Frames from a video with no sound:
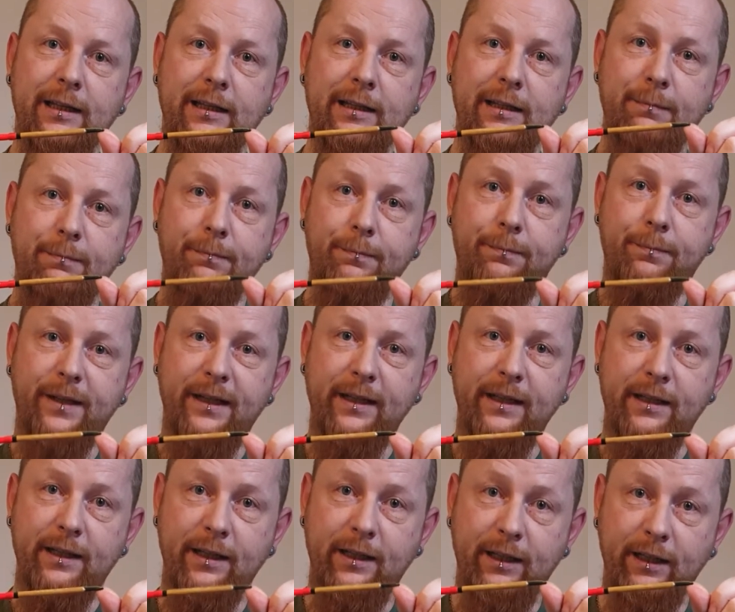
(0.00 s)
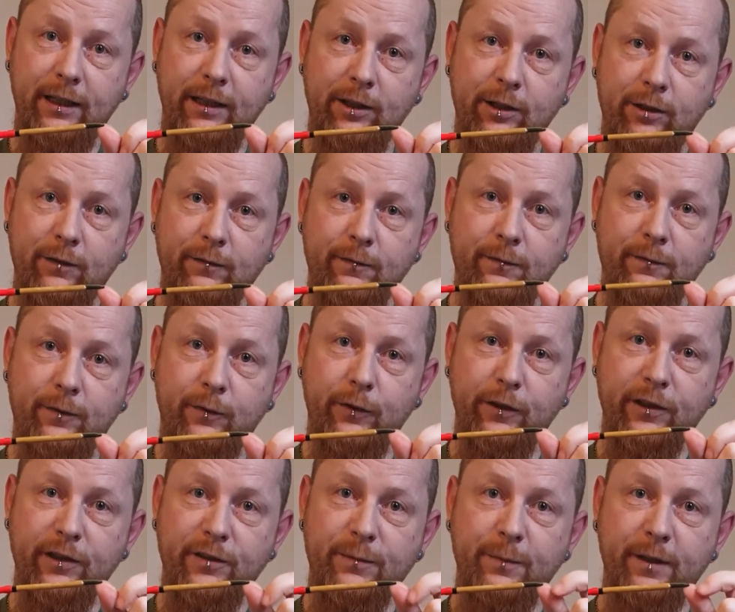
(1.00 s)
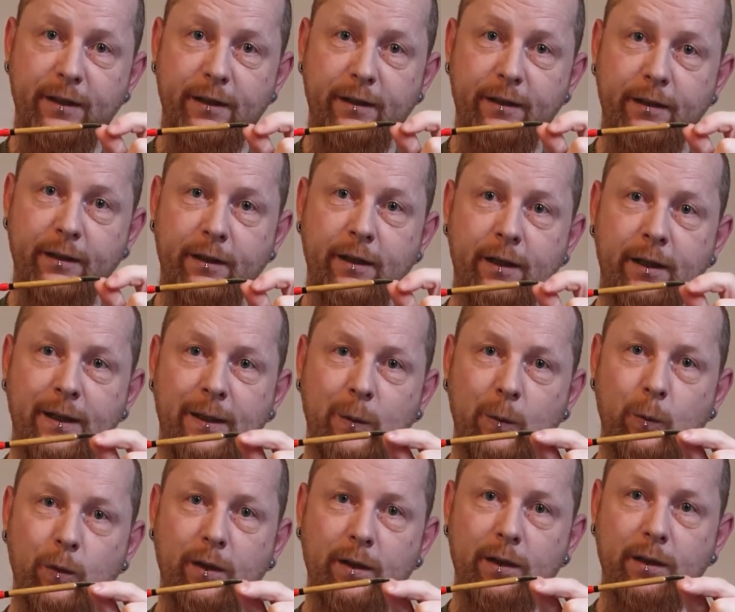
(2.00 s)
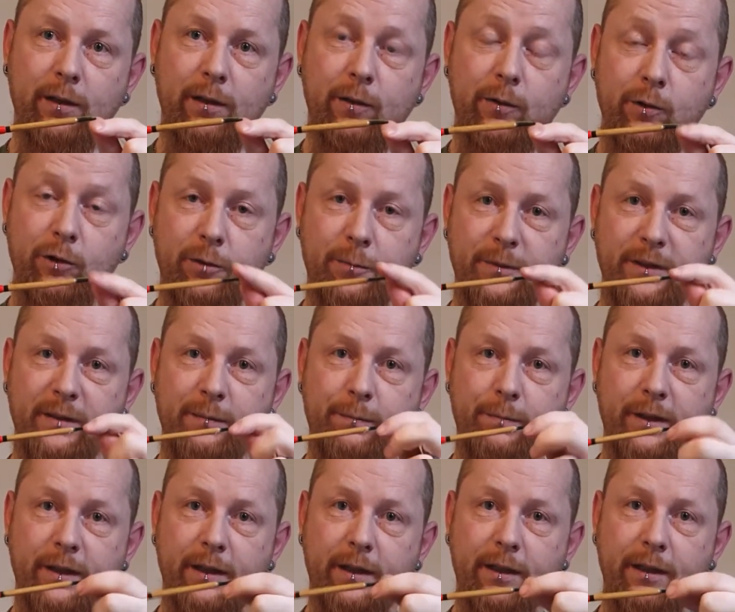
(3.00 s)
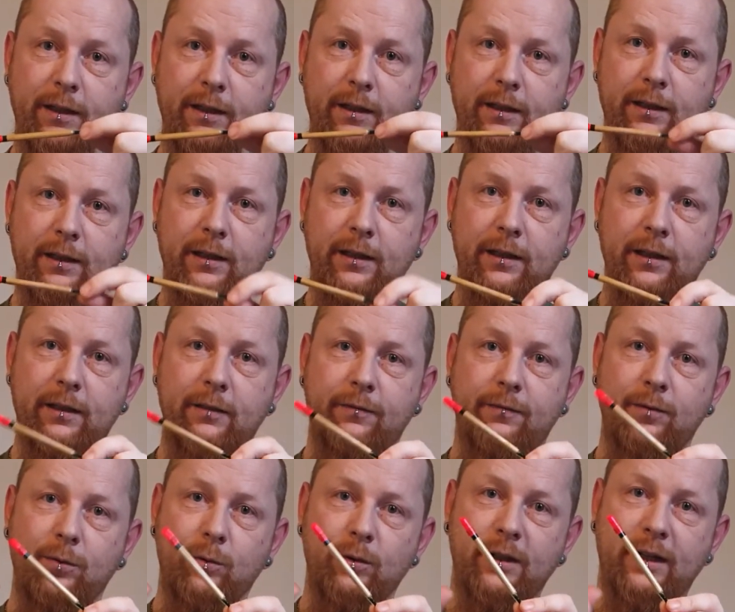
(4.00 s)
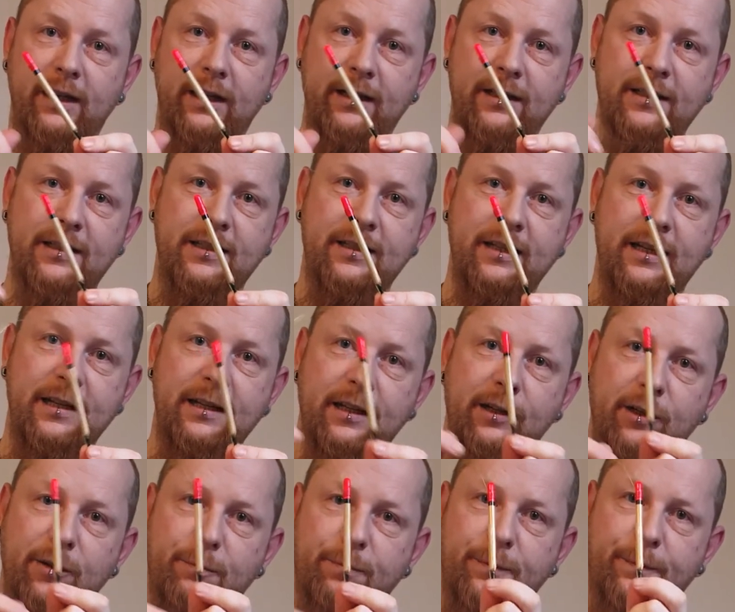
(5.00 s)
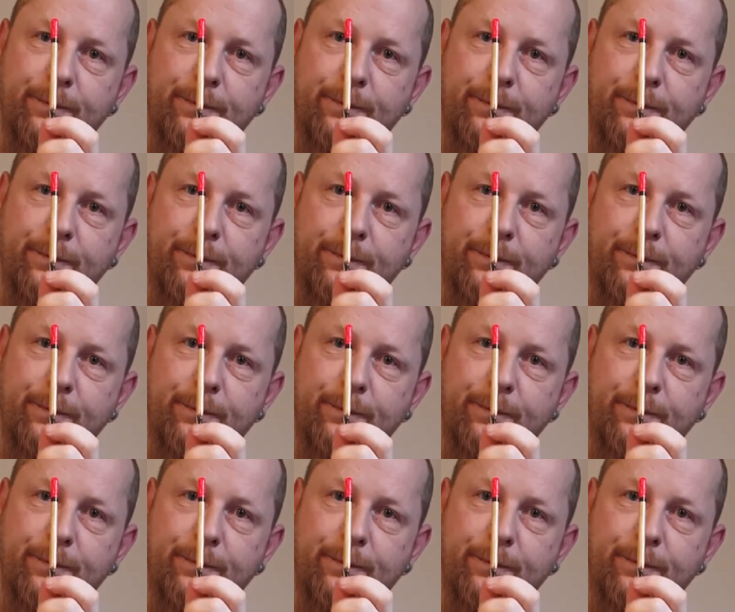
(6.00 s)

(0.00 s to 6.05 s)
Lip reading: the bite indication for this method will normally be the float standing up,